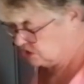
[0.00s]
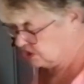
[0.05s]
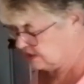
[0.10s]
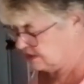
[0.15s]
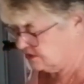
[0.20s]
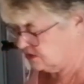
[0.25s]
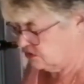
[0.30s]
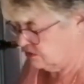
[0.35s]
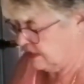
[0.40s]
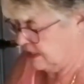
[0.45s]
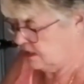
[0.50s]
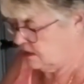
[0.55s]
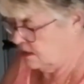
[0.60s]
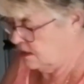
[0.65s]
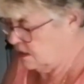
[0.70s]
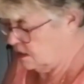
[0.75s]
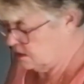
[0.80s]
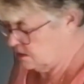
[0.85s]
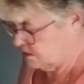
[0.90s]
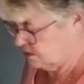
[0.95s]
cheese grated.
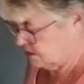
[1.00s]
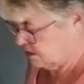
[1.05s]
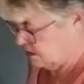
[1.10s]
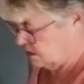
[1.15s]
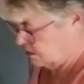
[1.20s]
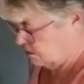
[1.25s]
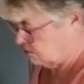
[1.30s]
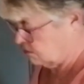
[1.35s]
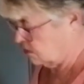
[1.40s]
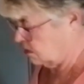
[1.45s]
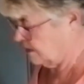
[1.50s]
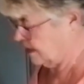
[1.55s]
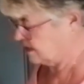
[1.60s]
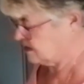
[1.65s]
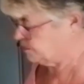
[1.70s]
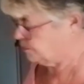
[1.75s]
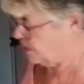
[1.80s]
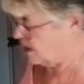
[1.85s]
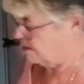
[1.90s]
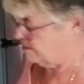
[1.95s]
I'm just going to throw in,
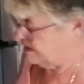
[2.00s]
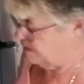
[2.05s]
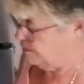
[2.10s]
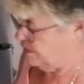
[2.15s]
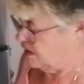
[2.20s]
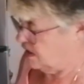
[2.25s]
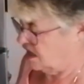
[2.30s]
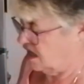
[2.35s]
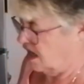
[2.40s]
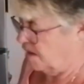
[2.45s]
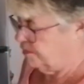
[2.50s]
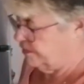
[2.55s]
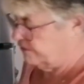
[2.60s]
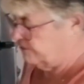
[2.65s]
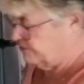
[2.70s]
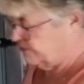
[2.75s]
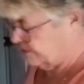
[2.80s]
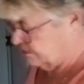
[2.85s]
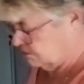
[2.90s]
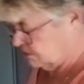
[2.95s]
that's probably about a cup
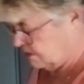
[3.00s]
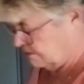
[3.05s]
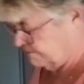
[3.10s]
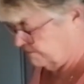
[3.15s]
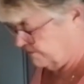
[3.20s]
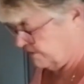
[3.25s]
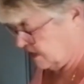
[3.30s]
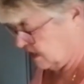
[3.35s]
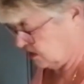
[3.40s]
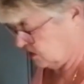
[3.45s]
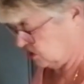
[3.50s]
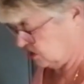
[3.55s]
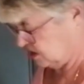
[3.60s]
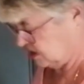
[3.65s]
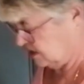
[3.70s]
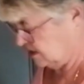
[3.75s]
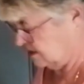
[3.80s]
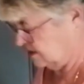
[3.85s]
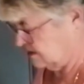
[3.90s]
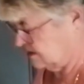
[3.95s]
of
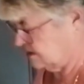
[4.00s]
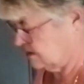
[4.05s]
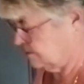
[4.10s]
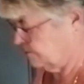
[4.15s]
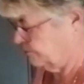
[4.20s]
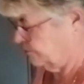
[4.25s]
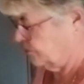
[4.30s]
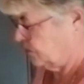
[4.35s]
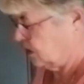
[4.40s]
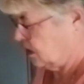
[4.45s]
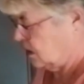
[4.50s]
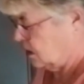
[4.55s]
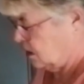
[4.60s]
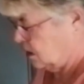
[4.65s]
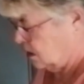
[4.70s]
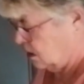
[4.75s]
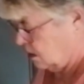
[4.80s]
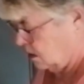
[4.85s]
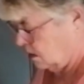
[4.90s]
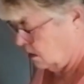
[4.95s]
cheese.
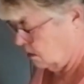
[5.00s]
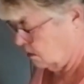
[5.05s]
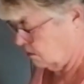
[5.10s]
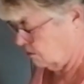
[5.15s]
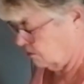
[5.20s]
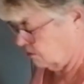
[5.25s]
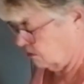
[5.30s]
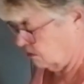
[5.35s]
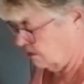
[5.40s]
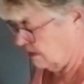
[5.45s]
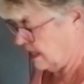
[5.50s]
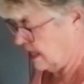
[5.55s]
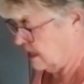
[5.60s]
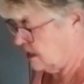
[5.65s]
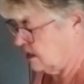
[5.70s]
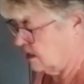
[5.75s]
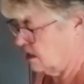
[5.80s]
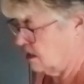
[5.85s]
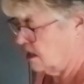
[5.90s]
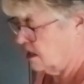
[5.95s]
Throw
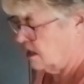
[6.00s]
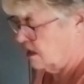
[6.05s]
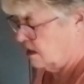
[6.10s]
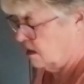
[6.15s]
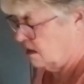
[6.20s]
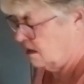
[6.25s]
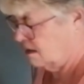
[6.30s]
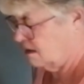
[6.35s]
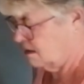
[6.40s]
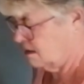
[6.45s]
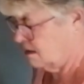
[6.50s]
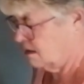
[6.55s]
that in there.